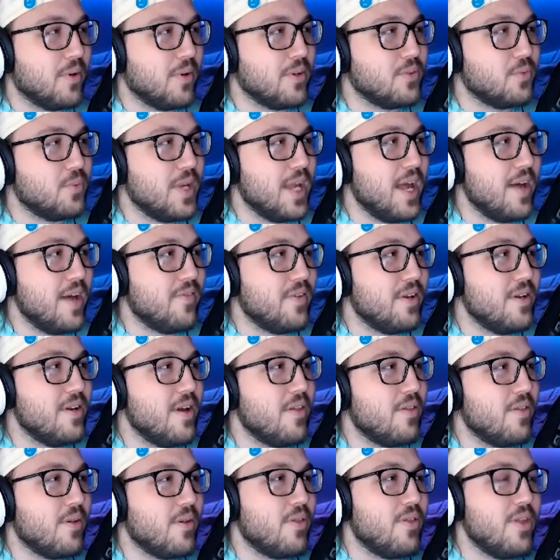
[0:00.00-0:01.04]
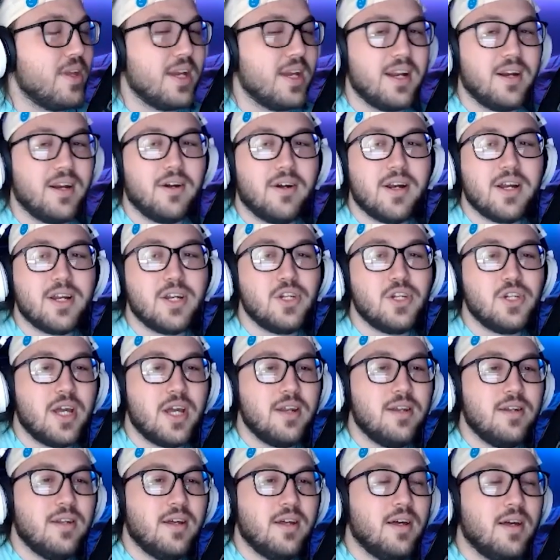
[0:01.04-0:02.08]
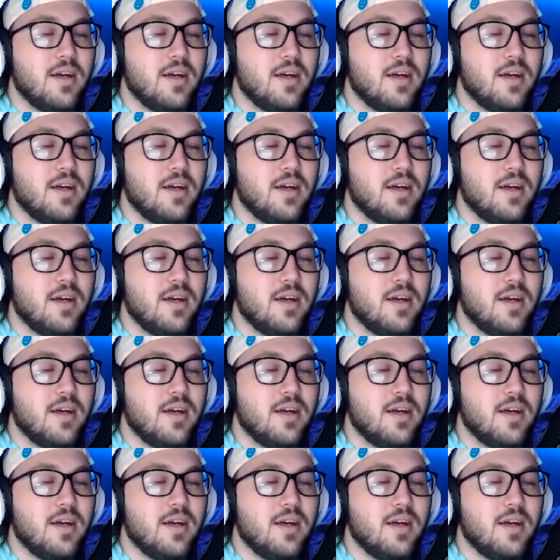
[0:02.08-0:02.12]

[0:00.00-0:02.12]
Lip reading: we have another thing on our agenda.